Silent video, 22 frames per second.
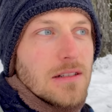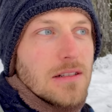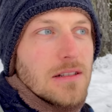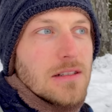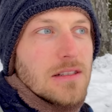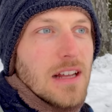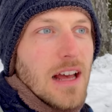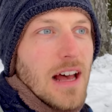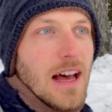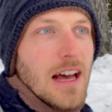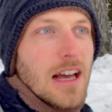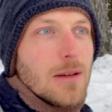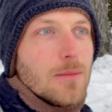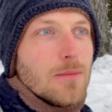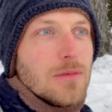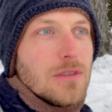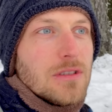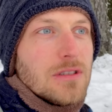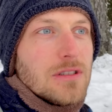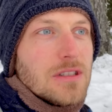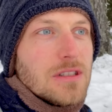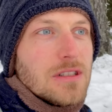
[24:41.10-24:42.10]
Time
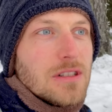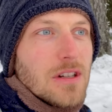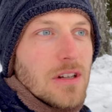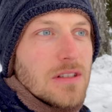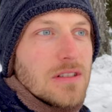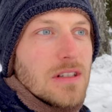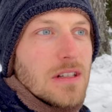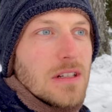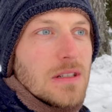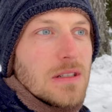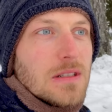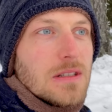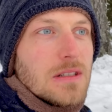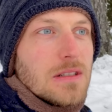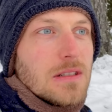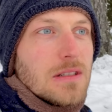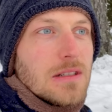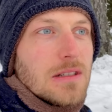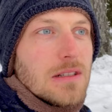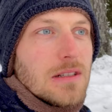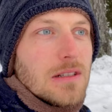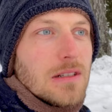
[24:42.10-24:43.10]
doesn't
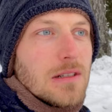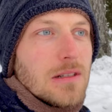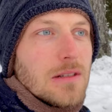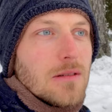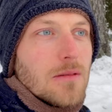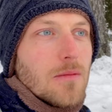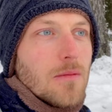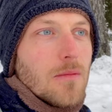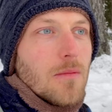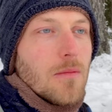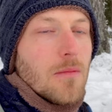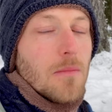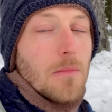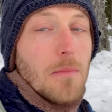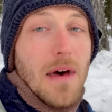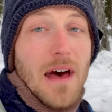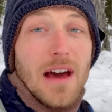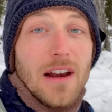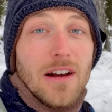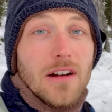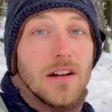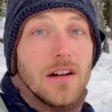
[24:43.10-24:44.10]

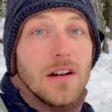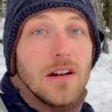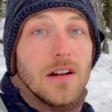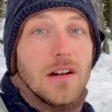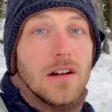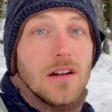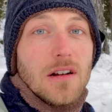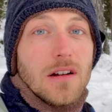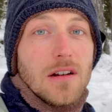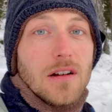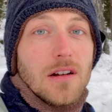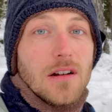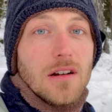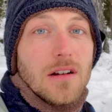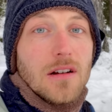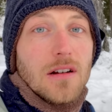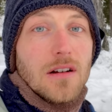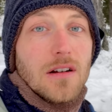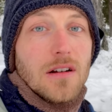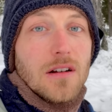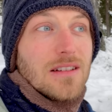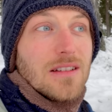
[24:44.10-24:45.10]
matter.
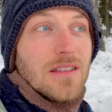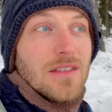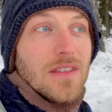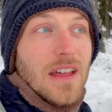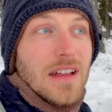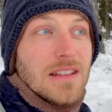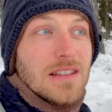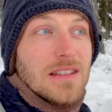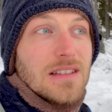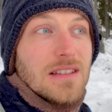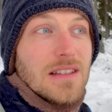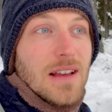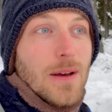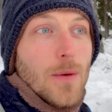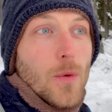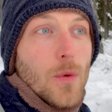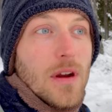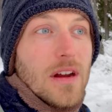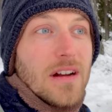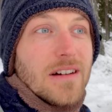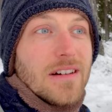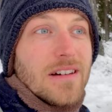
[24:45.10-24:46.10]
That's a
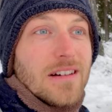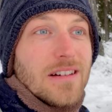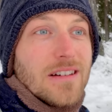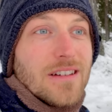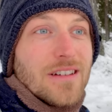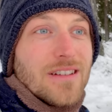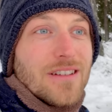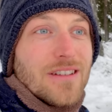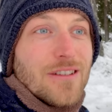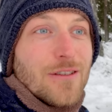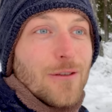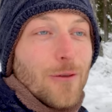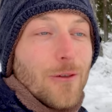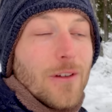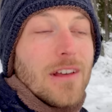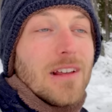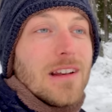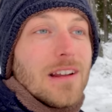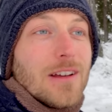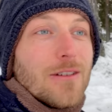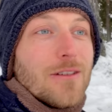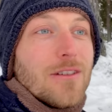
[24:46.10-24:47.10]
weird
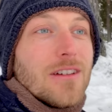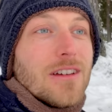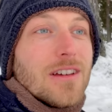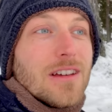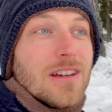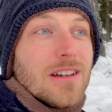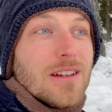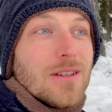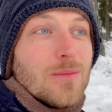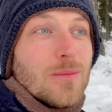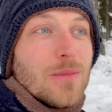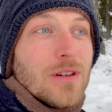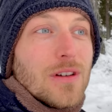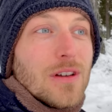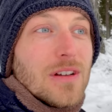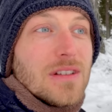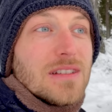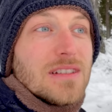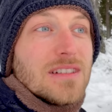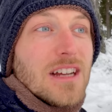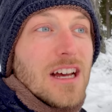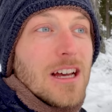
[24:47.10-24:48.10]
feeling,
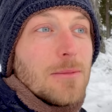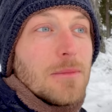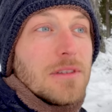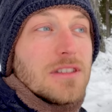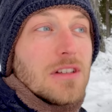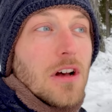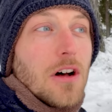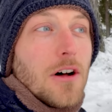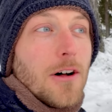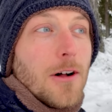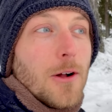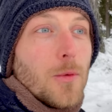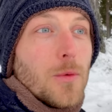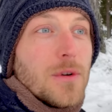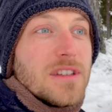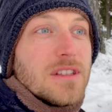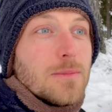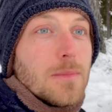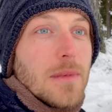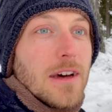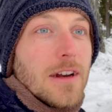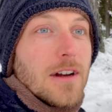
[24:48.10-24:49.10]
because time has
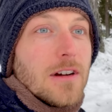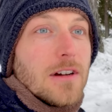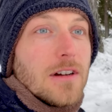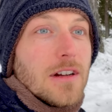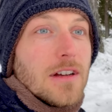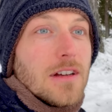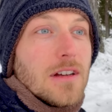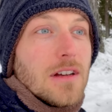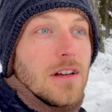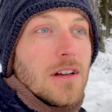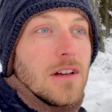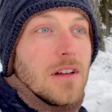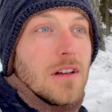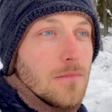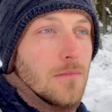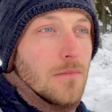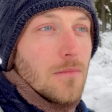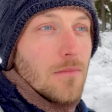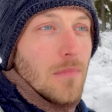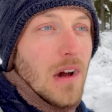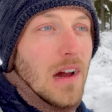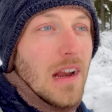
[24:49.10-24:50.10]
always mattered.
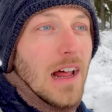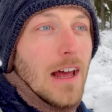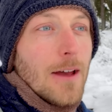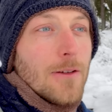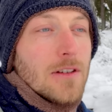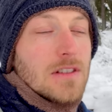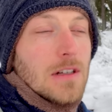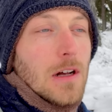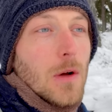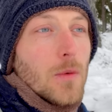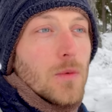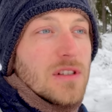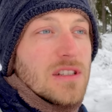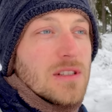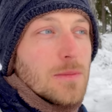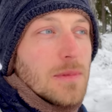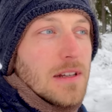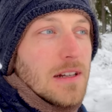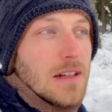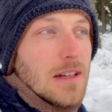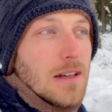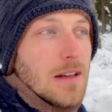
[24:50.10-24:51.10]
My life has always
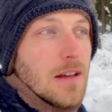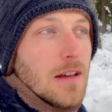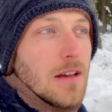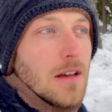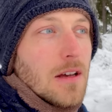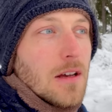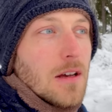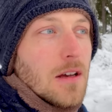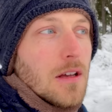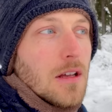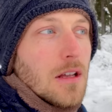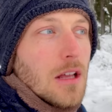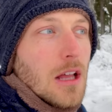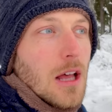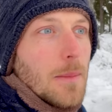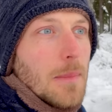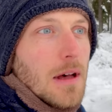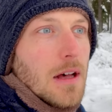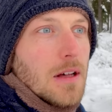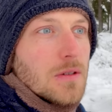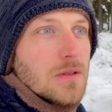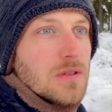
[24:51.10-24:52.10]
been
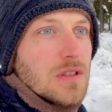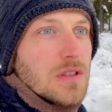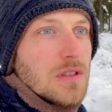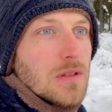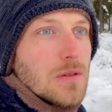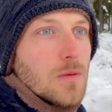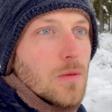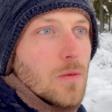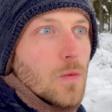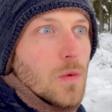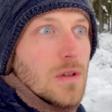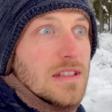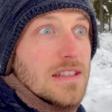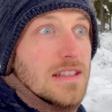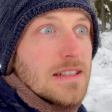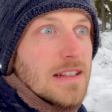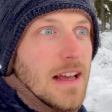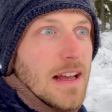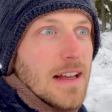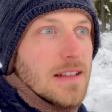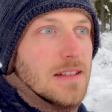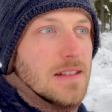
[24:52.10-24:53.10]
about what's
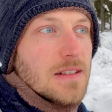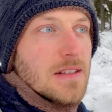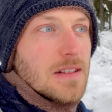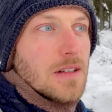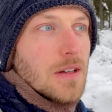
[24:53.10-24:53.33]
next.